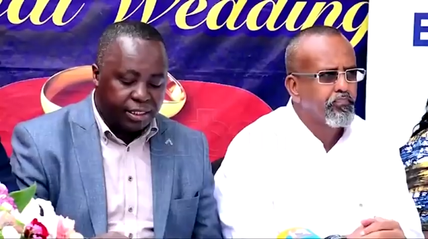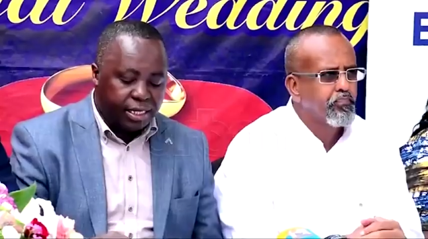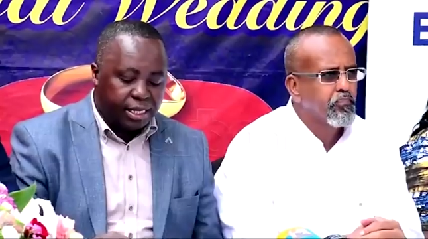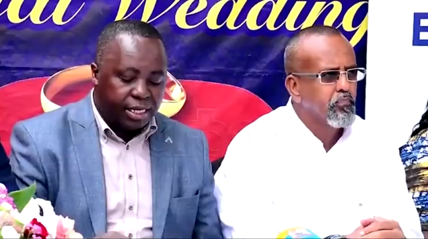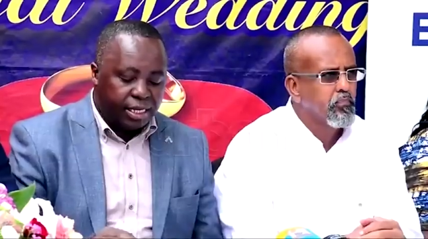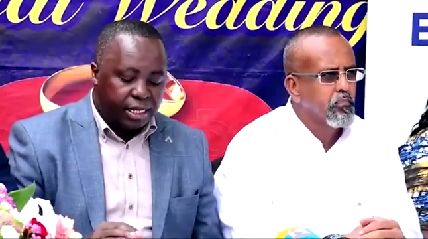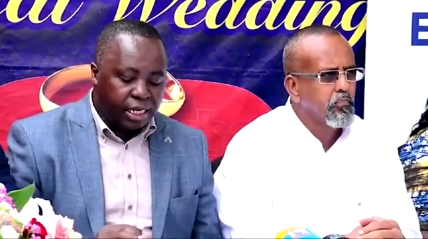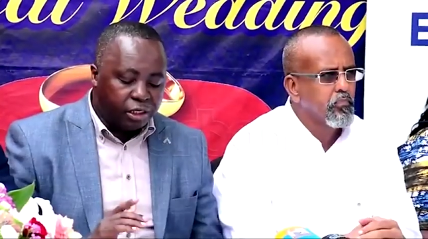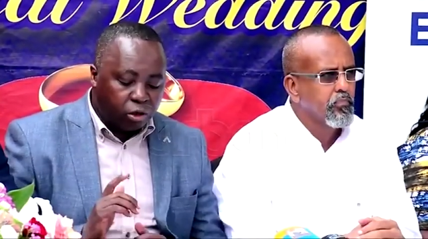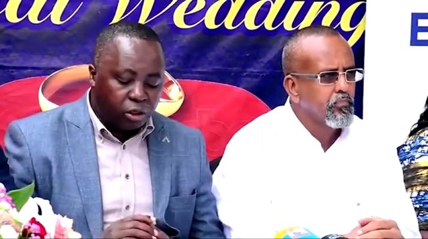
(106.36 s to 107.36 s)

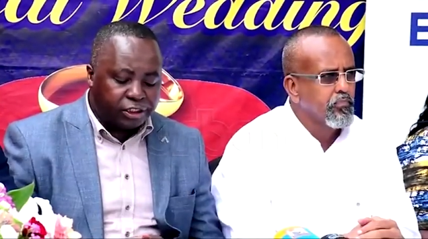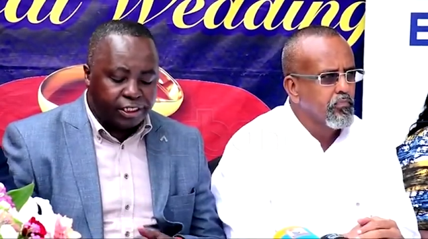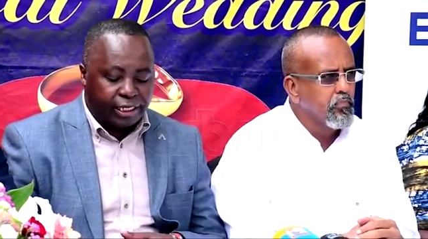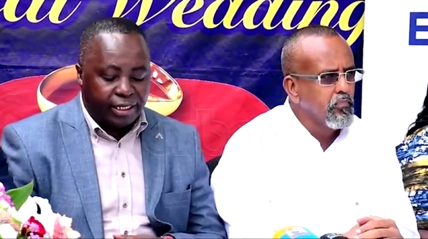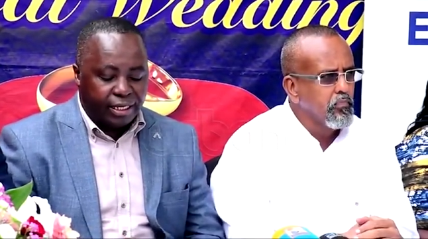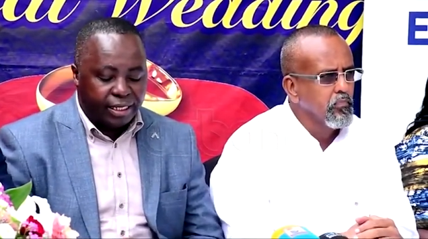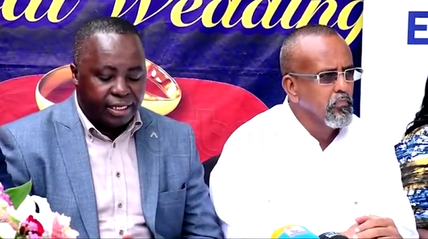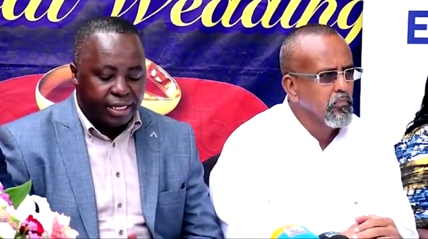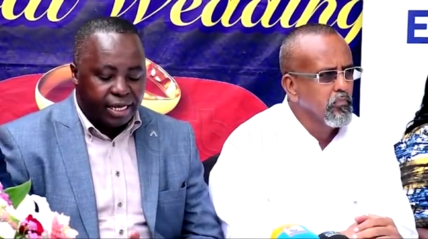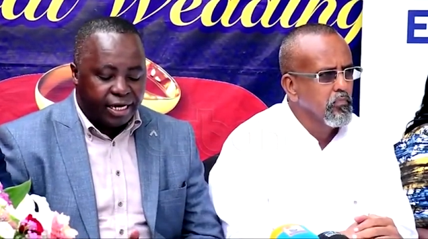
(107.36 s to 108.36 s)
Speaker 1: In closing,
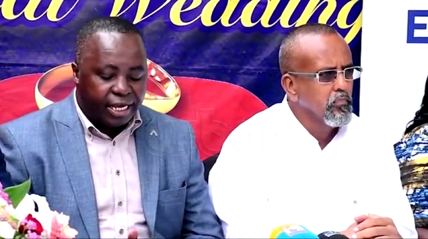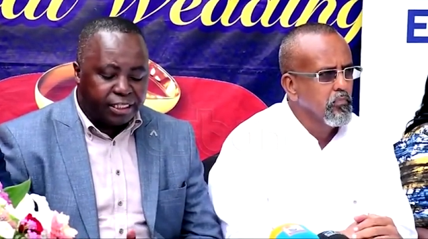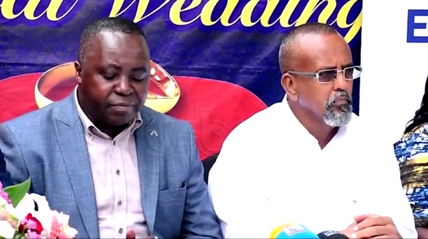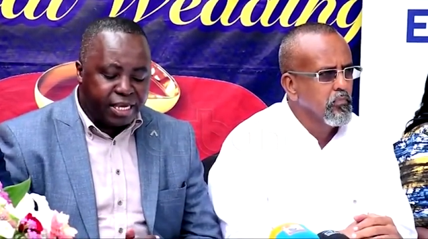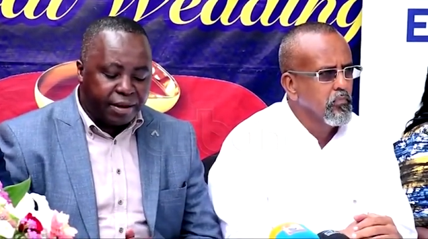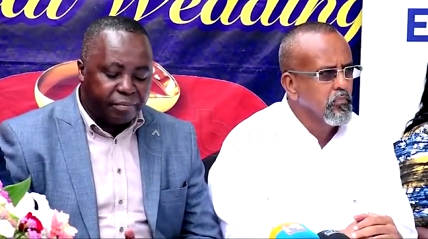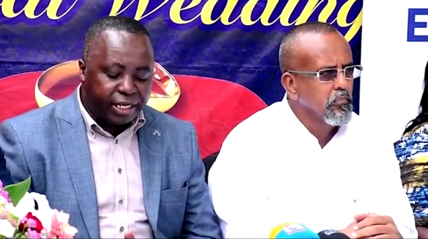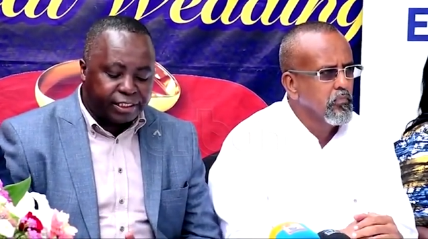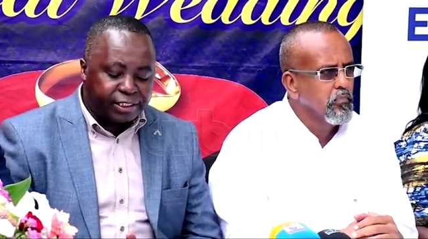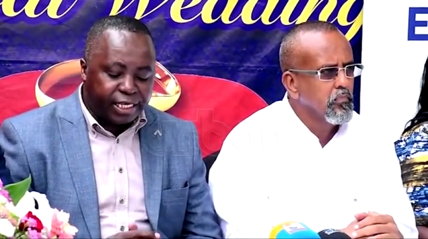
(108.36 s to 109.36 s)
let me
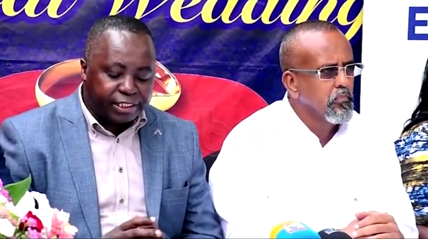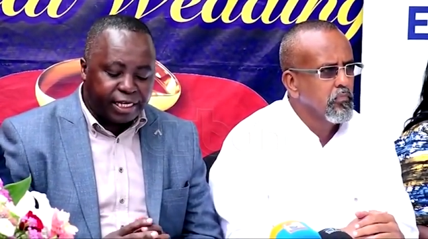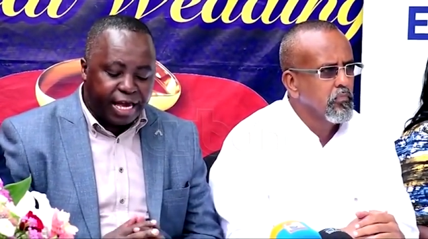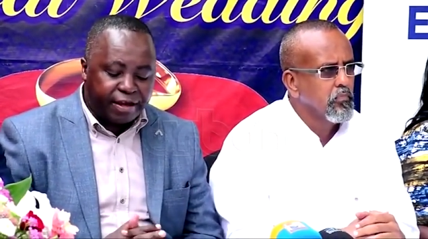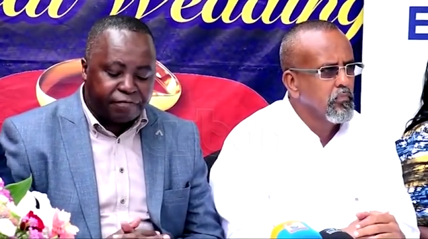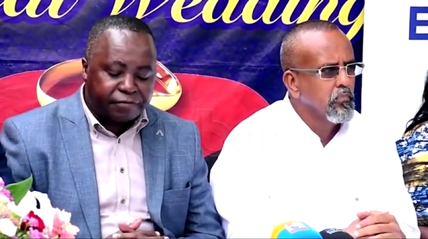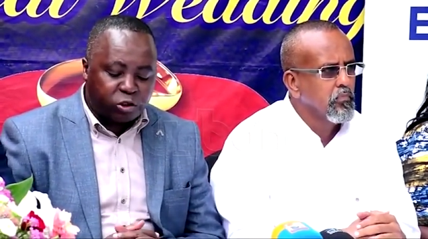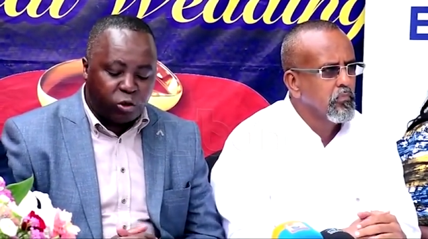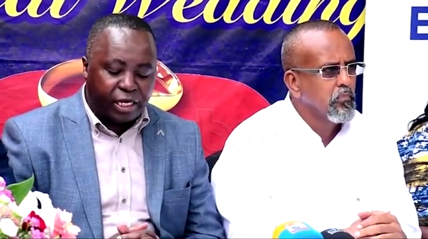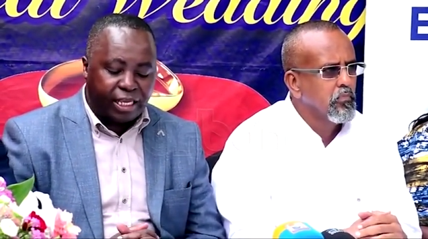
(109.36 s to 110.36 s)
embrace this love
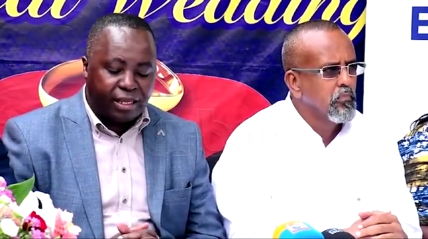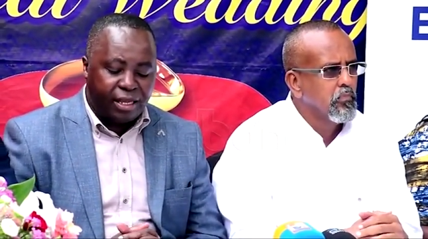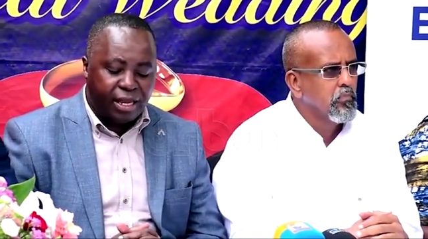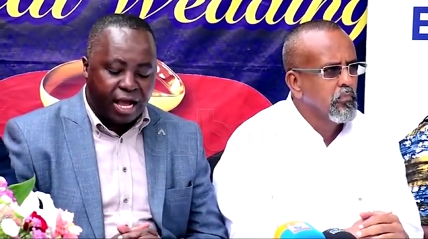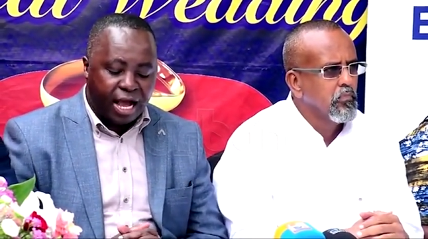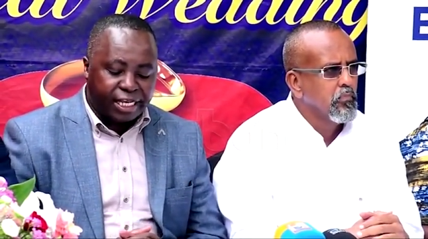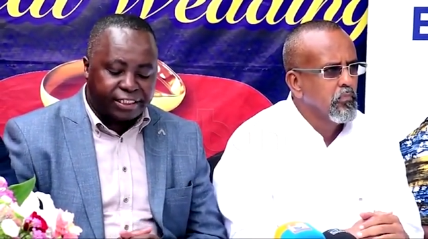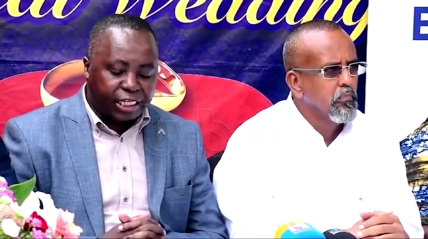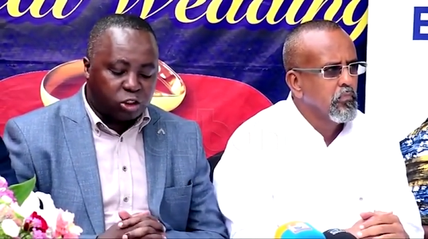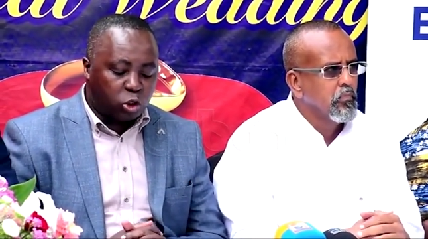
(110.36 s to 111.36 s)
story as
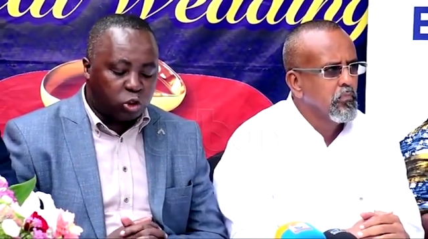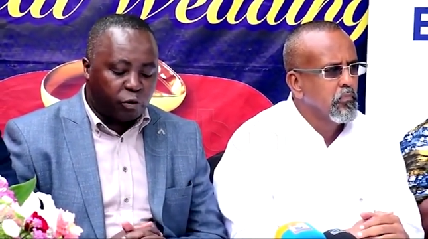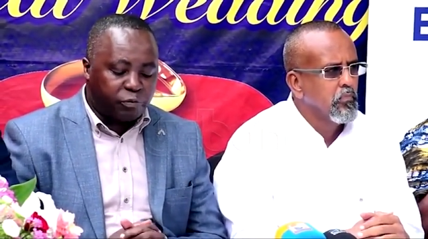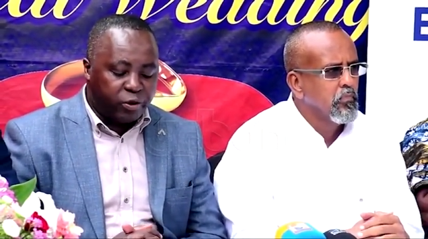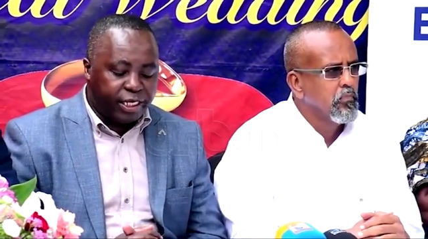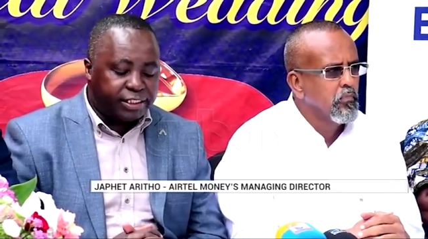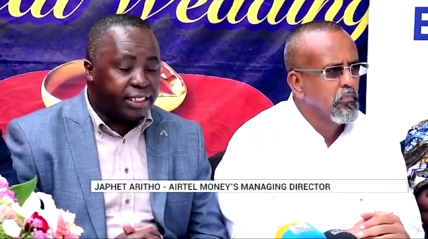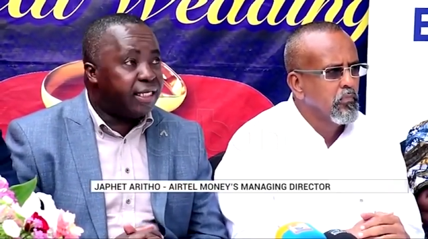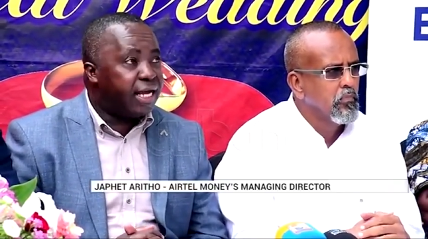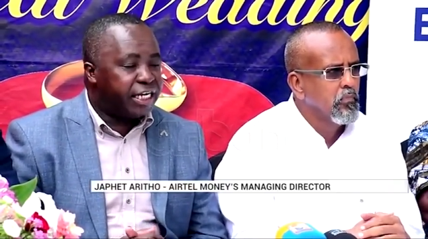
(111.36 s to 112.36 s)
a source of
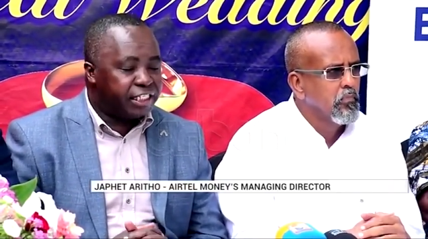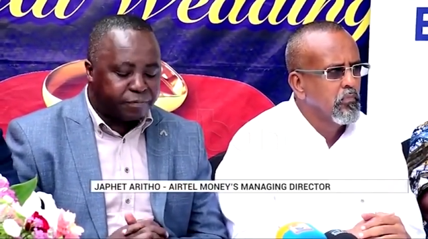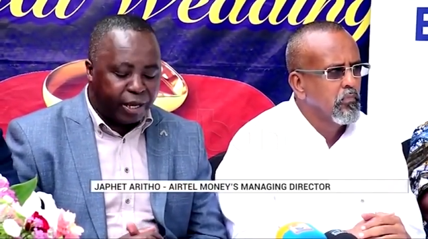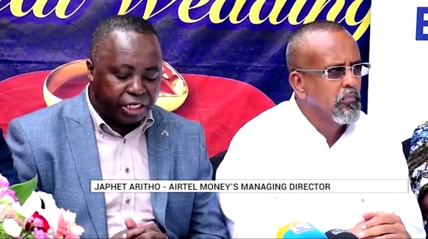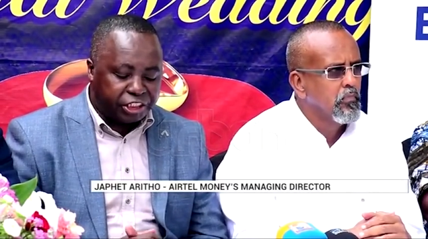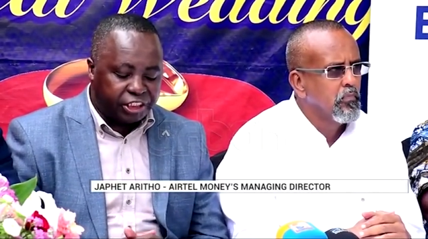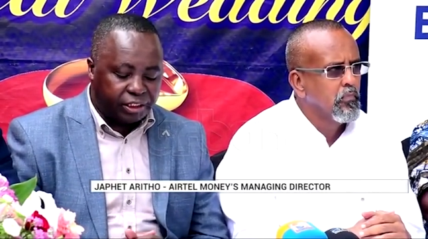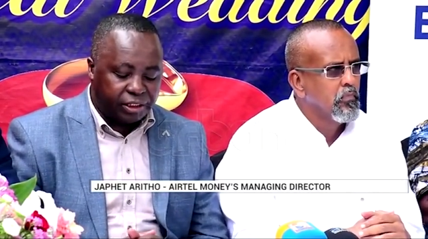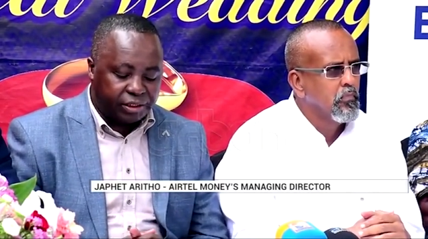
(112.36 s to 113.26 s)
unity and inspiration.